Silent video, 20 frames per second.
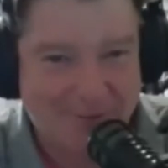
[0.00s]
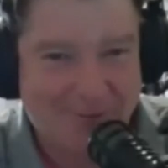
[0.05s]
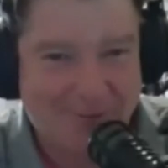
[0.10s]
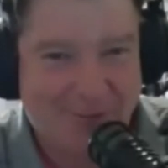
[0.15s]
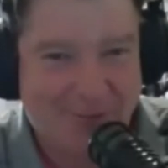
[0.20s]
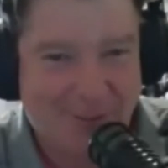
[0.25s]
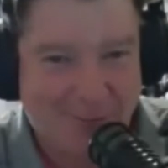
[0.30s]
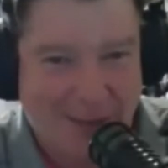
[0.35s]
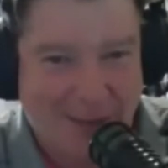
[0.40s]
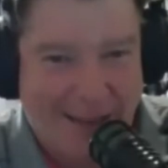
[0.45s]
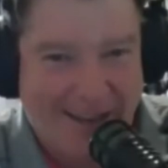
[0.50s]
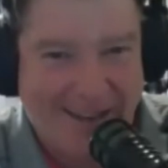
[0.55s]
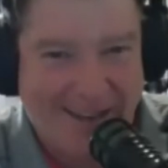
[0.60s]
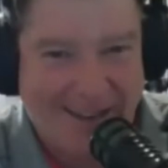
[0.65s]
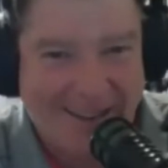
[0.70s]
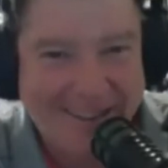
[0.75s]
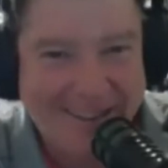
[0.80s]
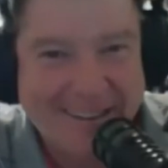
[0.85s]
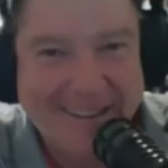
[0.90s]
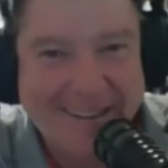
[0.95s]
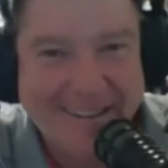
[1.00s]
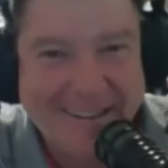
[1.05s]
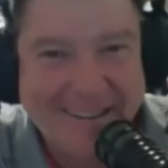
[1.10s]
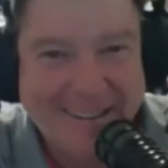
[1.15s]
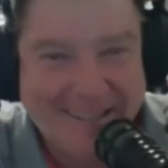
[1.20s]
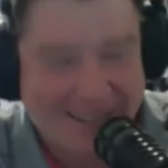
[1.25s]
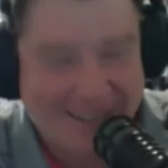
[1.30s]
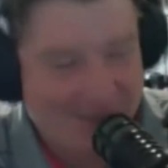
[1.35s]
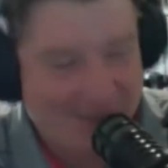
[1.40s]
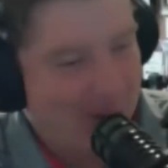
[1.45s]
from Blaney.
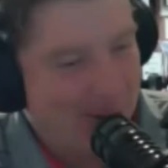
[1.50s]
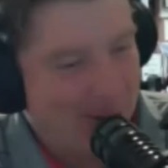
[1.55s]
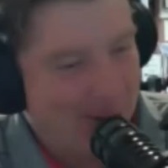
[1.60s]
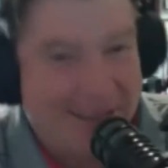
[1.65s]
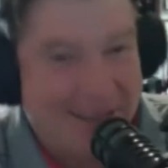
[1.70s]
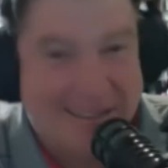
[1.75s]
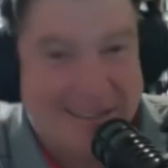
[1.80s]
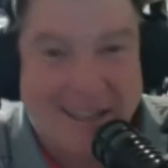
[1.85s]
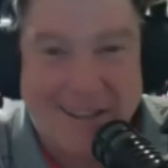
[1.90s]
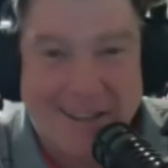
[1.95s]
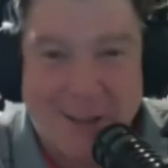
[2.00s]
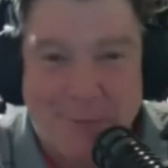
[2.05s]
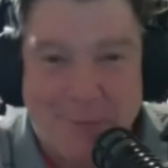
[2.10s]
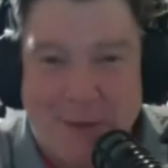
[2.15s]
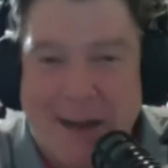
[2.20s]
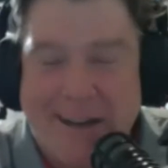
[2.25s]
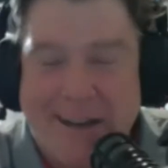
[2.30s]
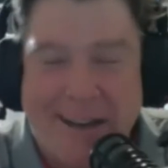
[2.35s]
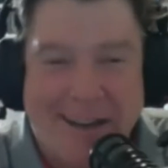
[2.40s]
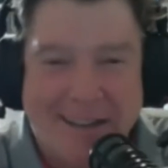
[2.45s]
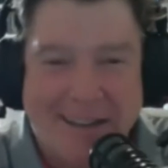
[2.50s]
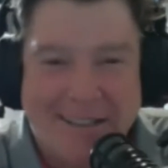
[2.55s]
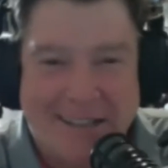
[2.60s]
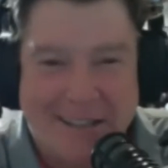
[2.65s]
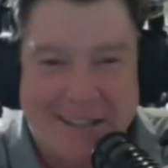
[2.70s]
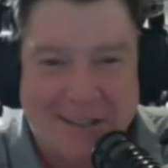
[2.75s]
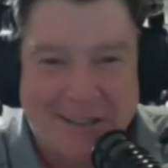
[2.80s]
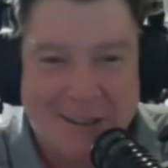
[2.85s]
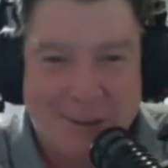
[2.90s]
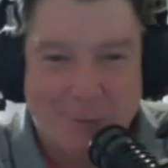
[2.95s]
Yeah, that's why I said the Monaghan,
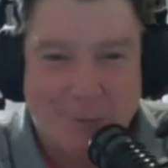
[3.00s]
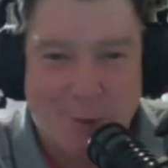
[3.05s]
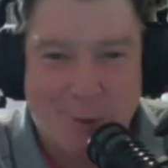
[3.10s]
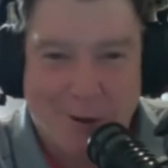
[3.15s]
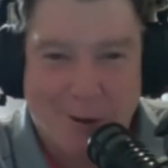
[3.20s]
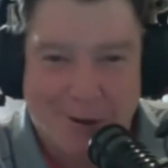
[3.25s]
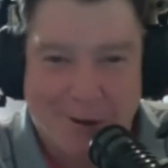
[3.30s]
Texas border.